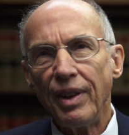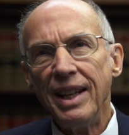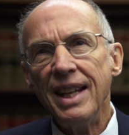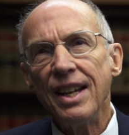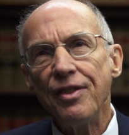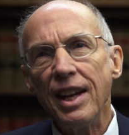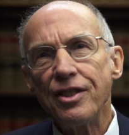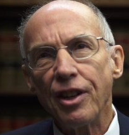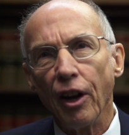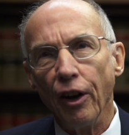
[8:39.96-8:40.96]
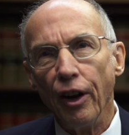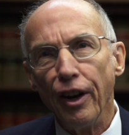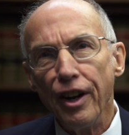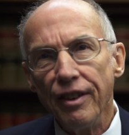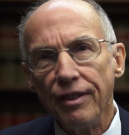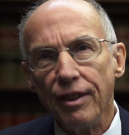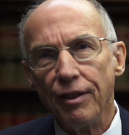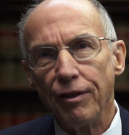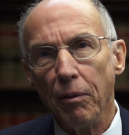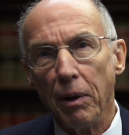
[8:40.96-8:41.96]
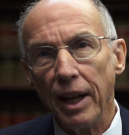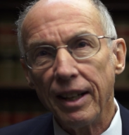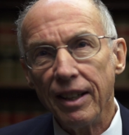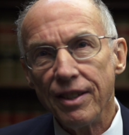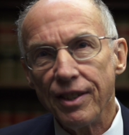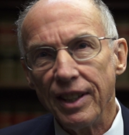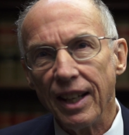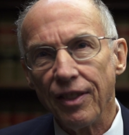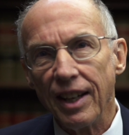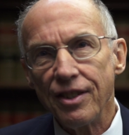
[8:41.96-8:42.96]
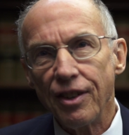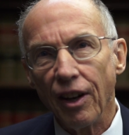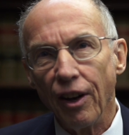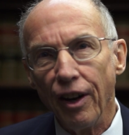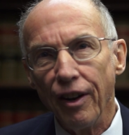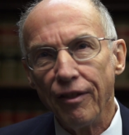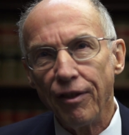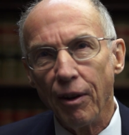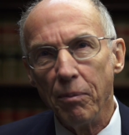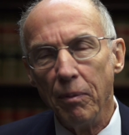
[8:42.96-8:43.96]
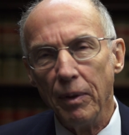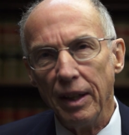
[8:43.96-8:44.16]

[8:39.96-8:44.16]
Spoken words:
had things to learn from litigants, he had things to learn from